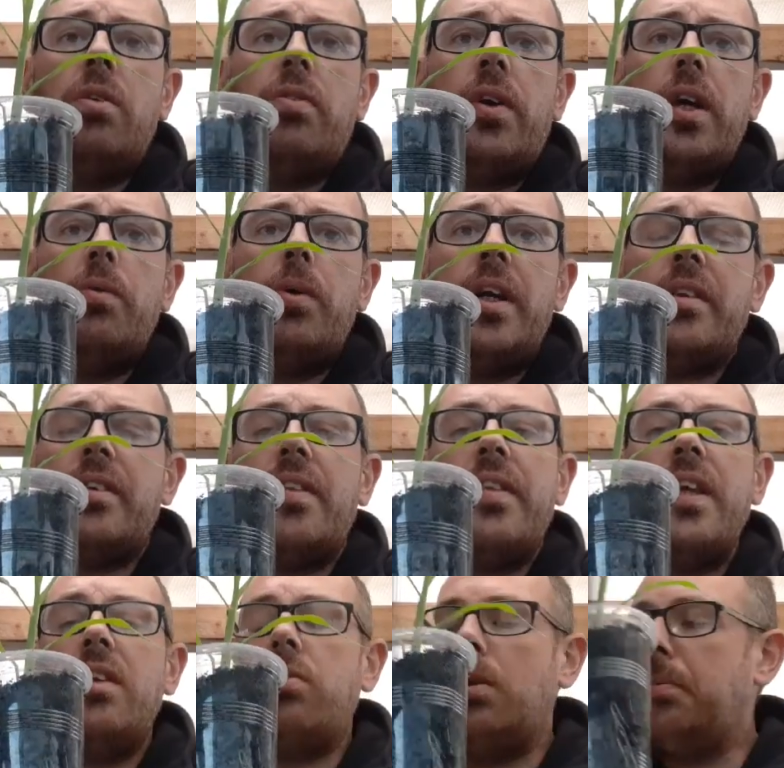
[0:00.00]
2 to 3 weeks,
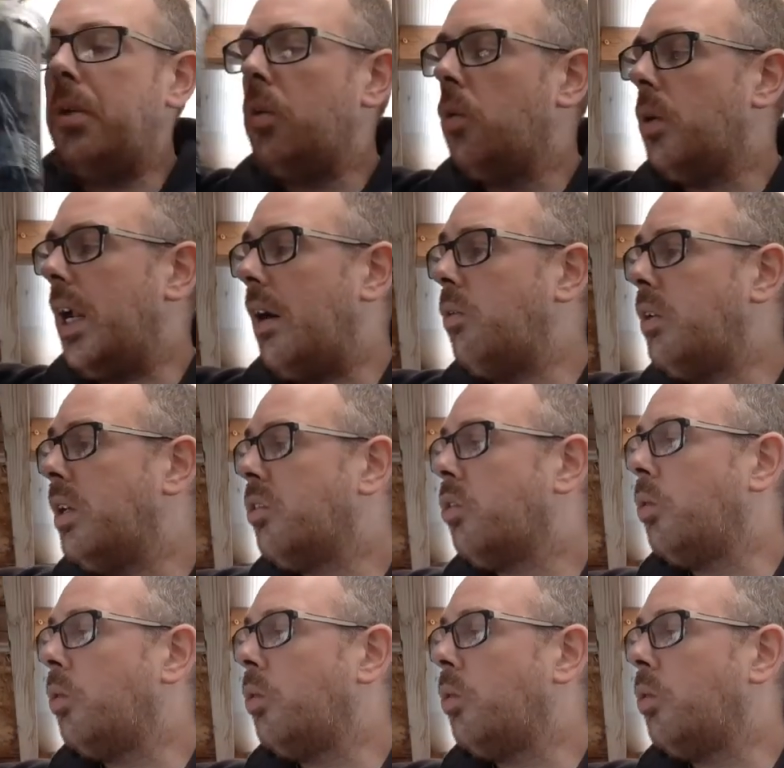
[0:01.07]
these will be going out.